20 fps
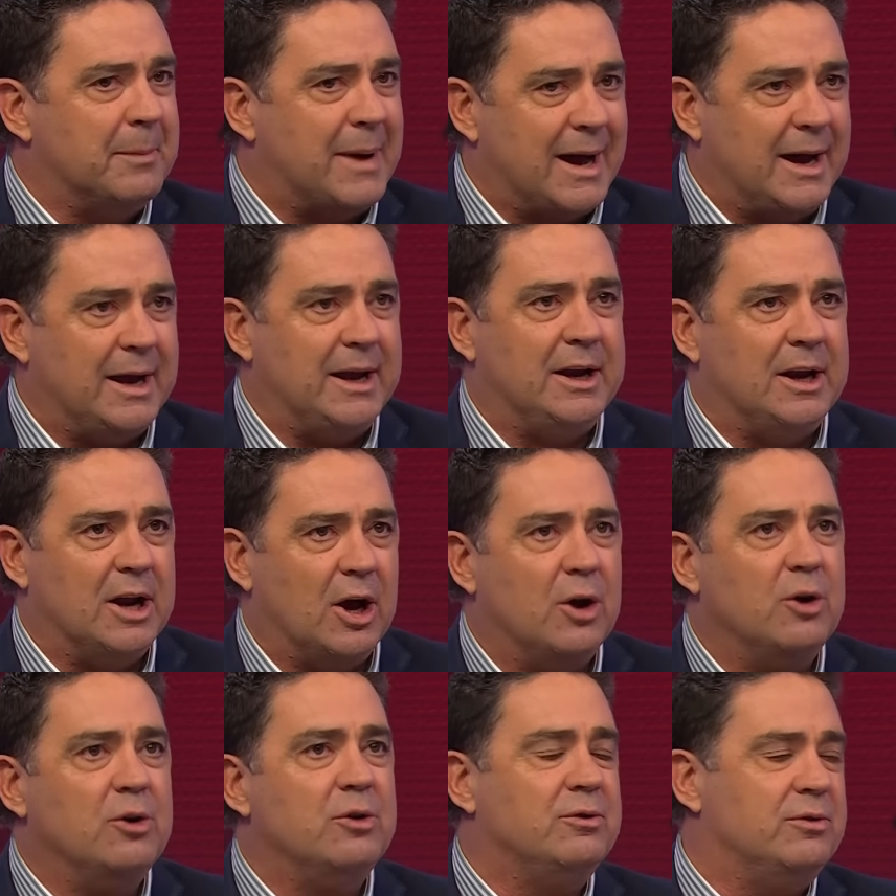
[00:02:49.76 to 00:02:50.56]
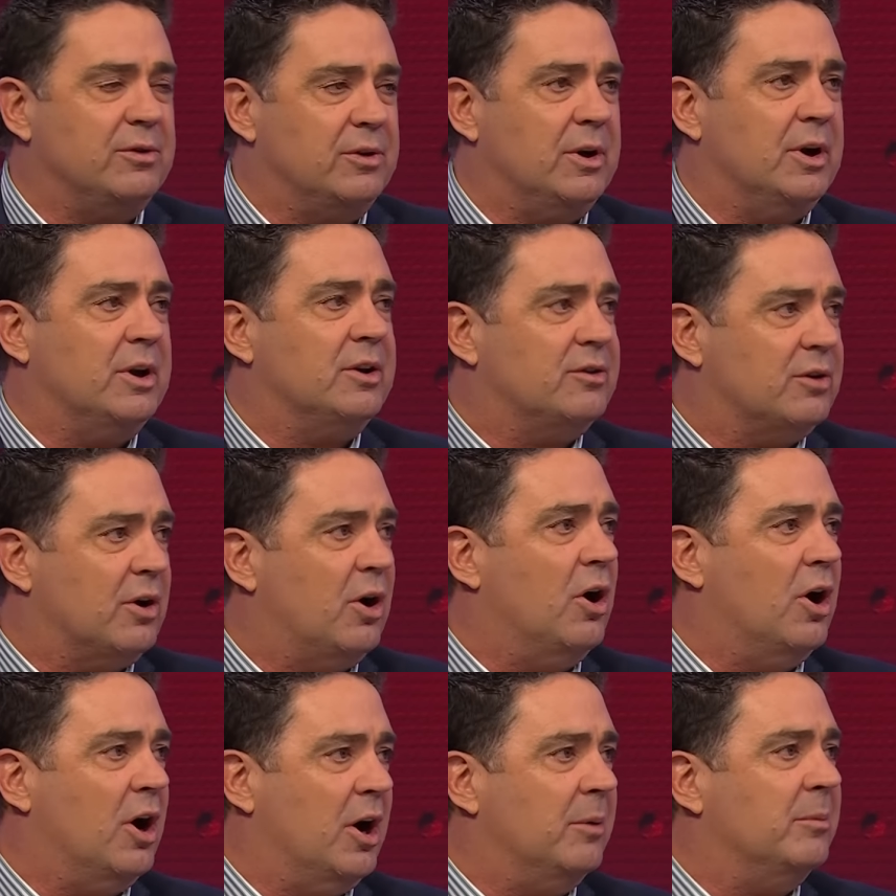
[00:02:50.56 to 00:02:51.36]
made over
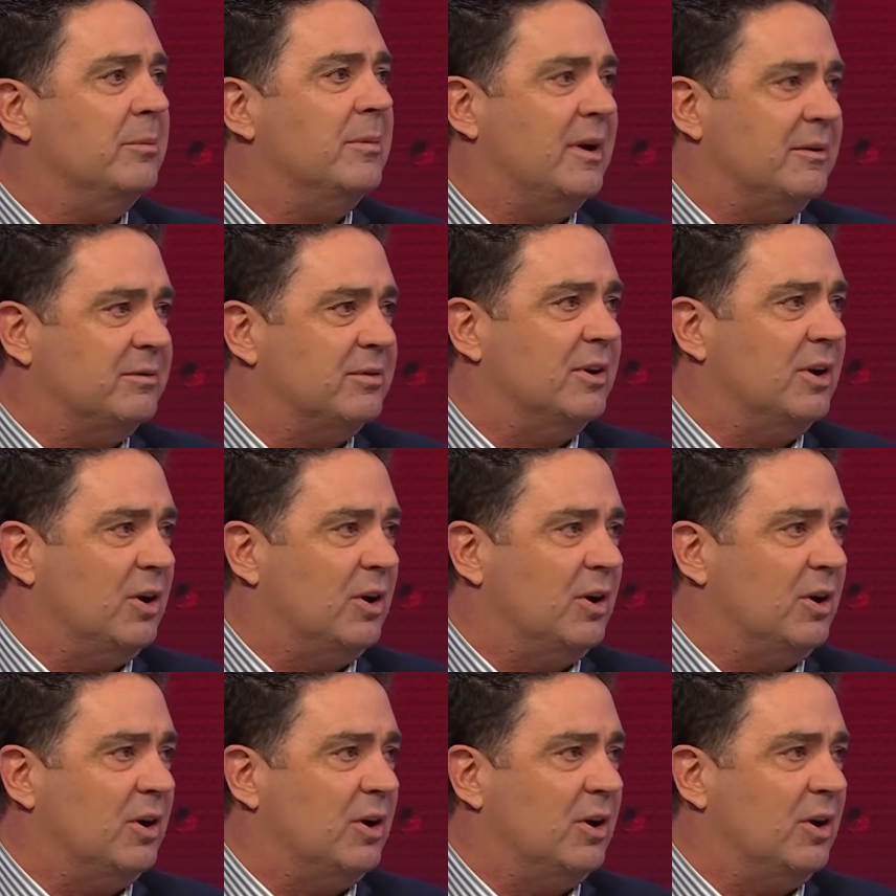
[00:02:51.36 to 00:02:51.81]
time, for